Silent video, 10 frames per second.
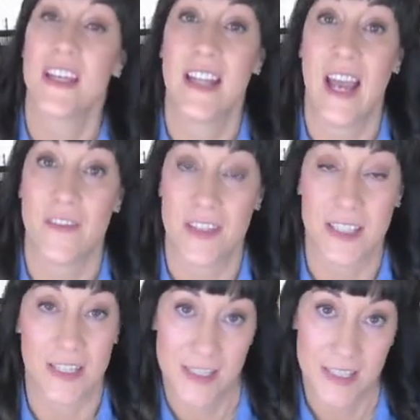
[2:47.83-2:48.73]
and have this
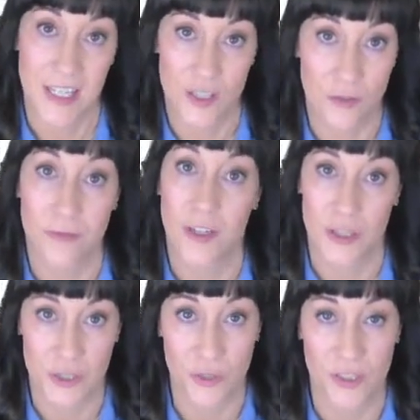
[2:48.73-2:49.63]
at a station for your
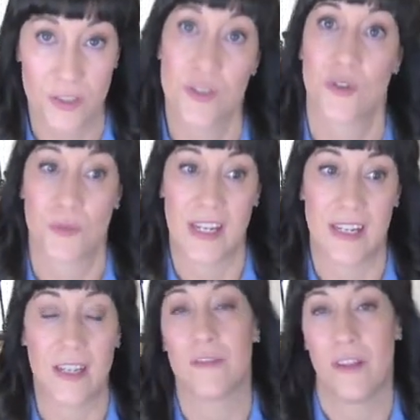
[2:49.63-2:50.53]
students to
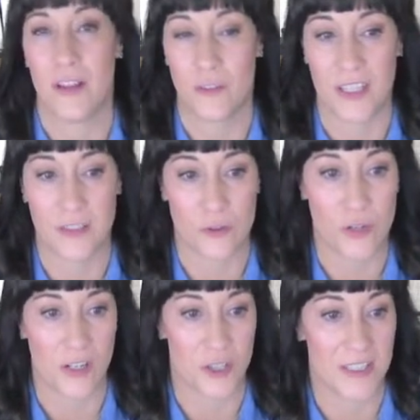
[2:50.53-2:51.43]
read and follow the
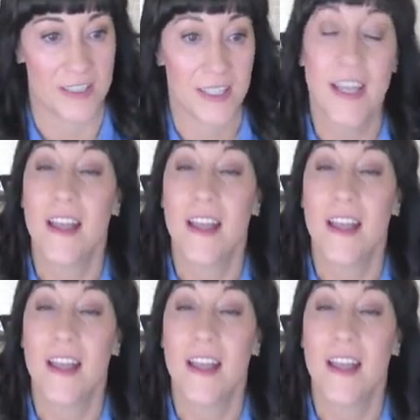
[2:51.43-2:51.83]
instructions.